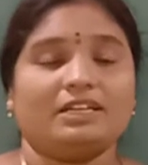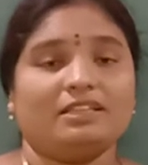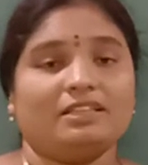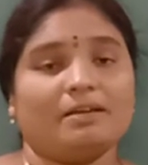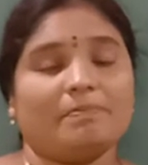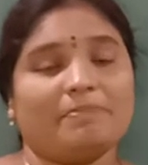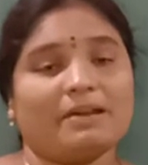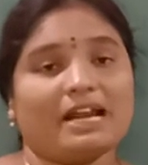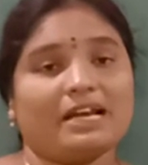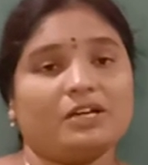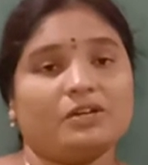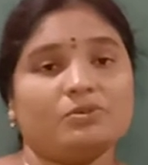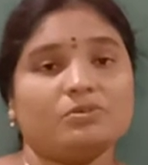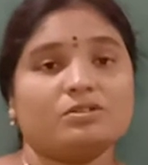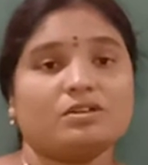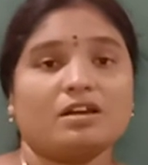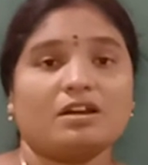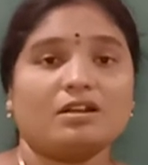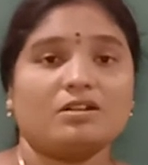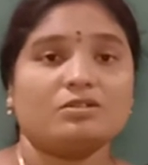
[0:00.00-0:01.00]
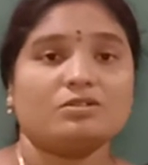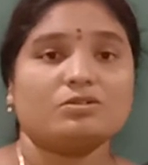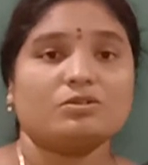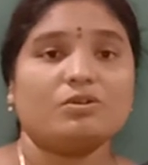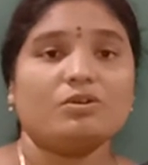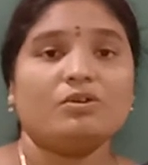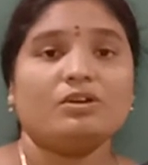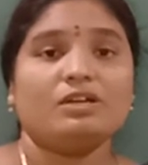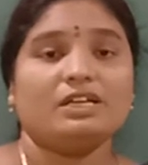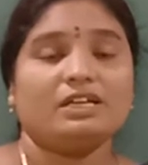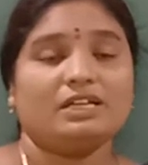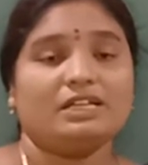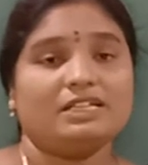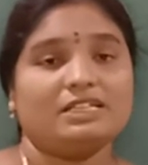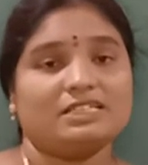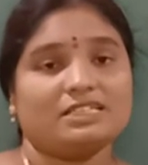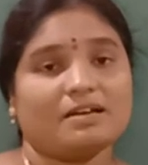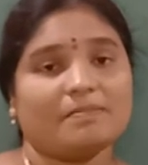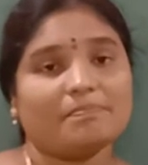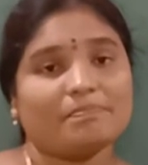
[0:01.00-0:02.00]
The plateaus are also,
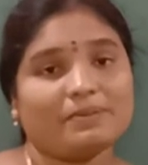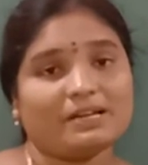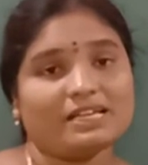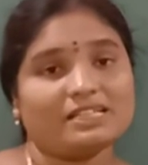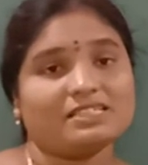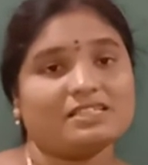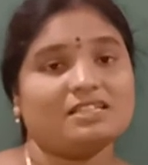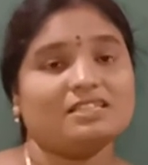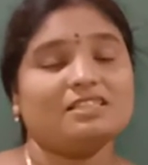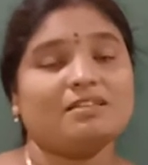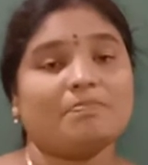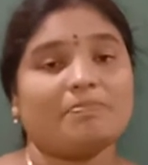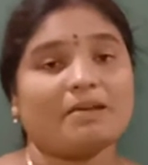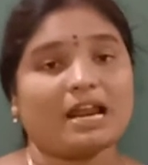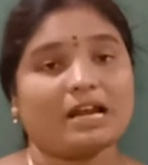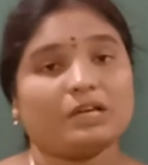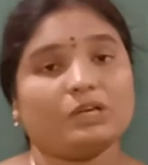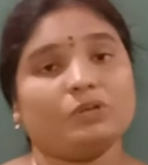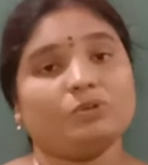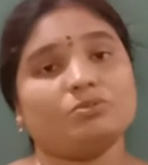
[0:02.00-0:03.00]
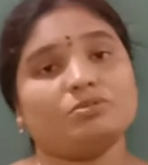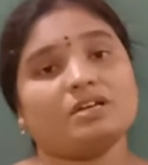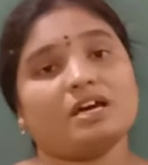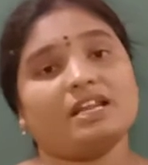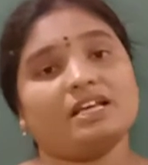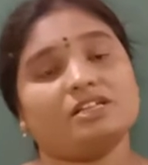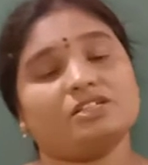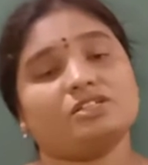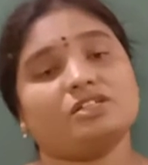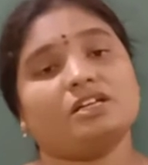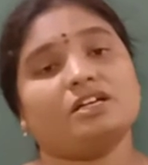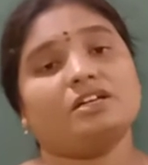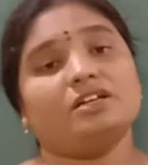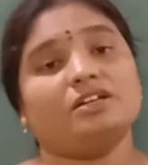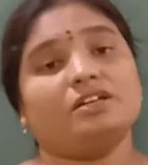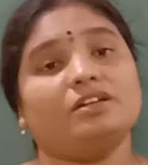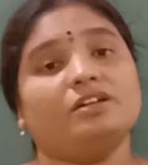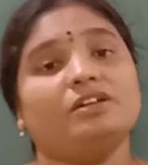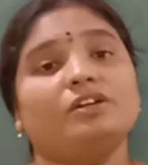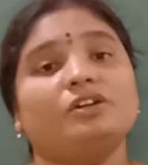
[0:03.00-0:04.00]
in some places, the plateaus are
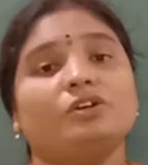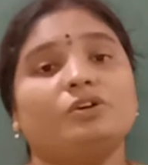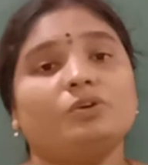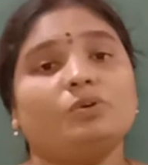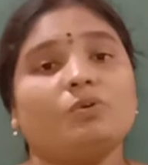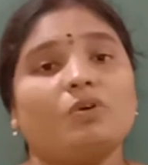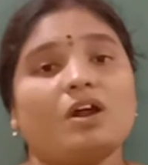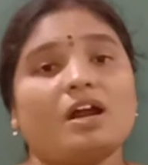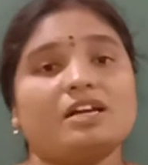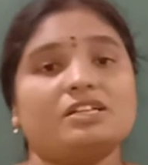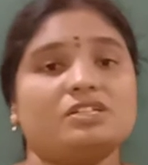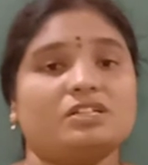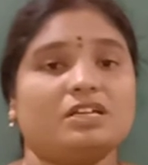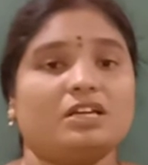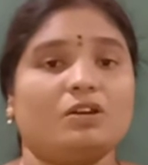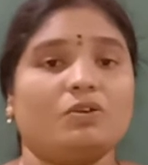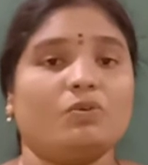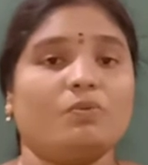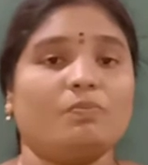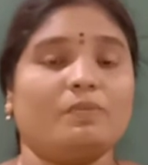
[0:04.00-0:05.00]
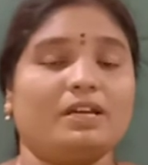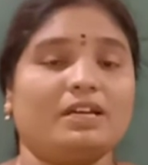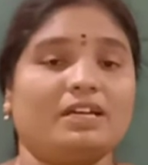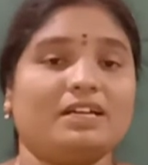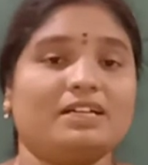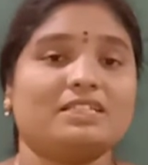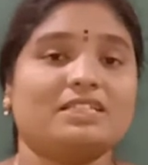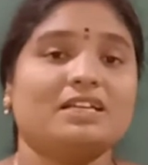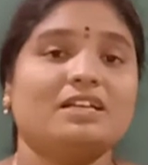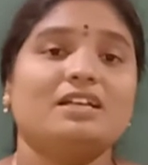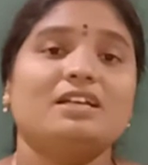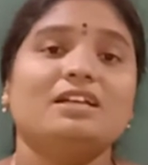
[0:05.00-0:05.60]
extended to large kilometers.